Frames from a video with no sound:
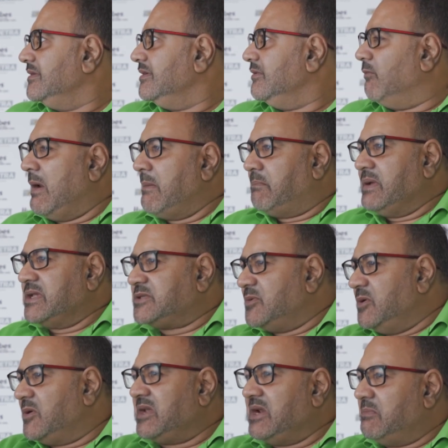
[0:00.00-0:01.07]
One person
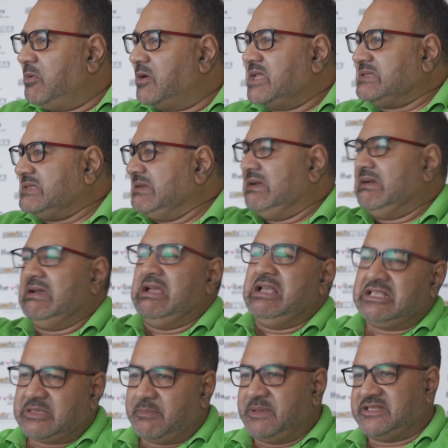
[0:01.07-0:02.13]
will look at a book and say,
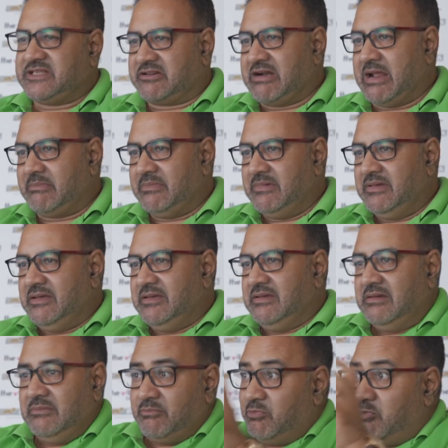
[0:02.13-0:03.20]
it's a piece of crap.
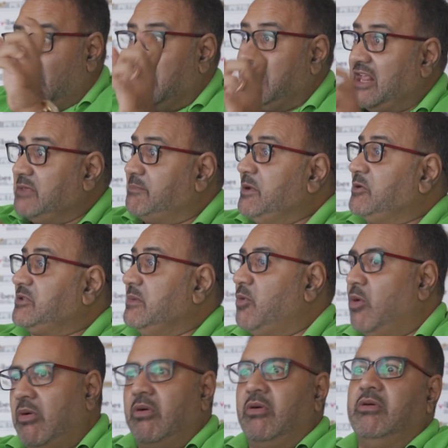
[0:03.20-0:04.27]
While another person looks at the book,
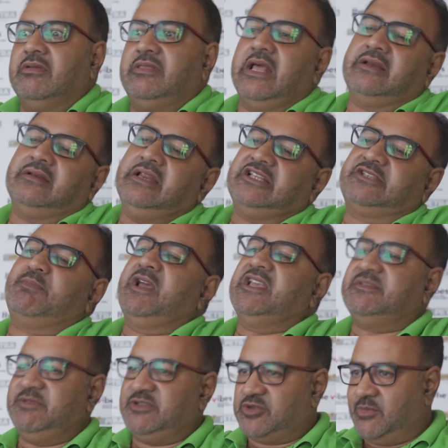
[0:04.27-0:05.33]
oh, that
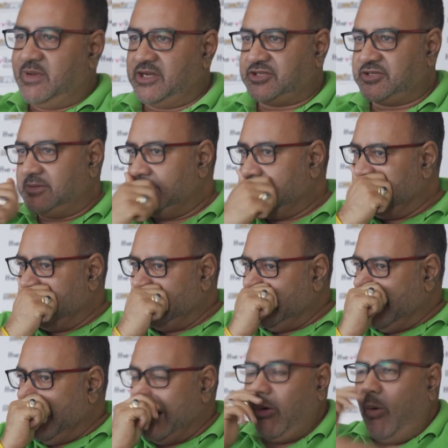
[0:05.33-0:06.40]
inspires me so much.
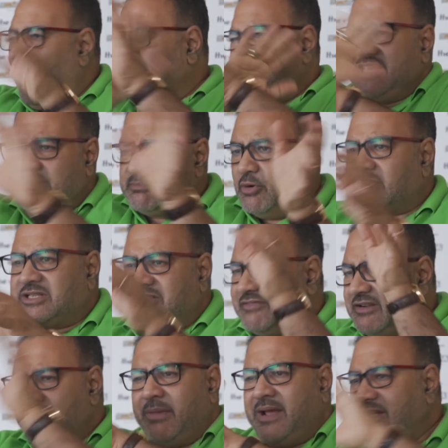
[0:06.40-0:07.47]
And all these books
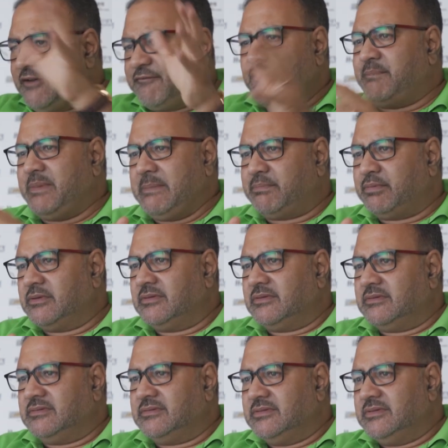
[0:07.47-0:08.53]
written by different
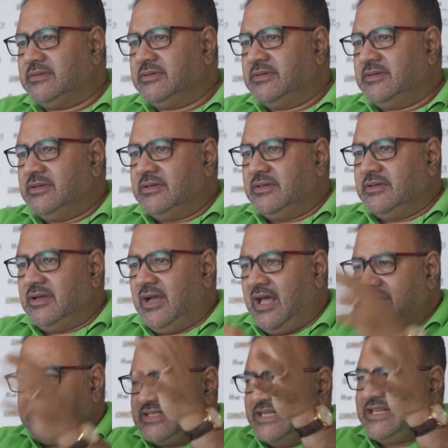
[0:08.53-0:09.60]
people
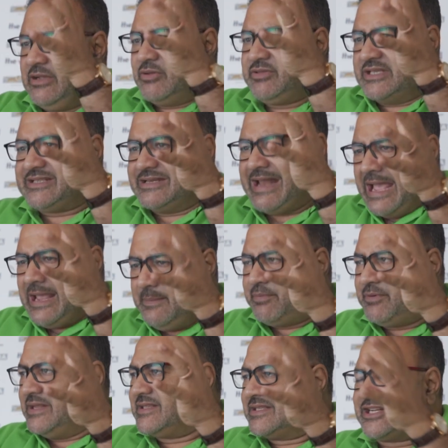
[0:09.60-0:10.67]
are sitting on this
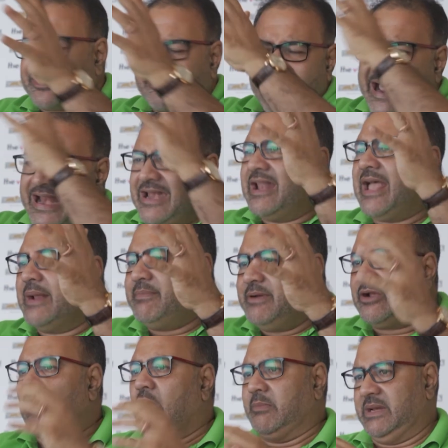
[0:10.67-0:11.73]
library, this grand library
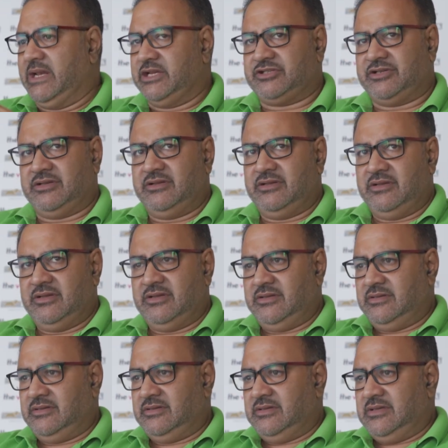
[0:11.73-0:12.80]
called Malaysia.
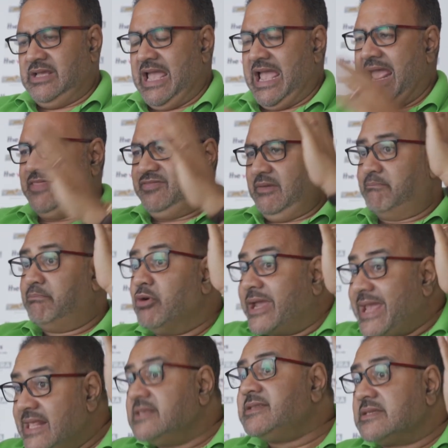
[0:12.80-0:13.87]
And the
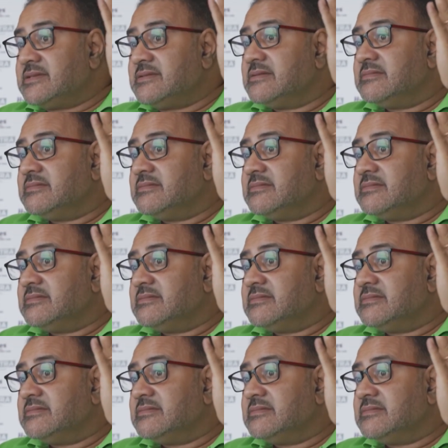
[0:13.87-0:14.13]
bookends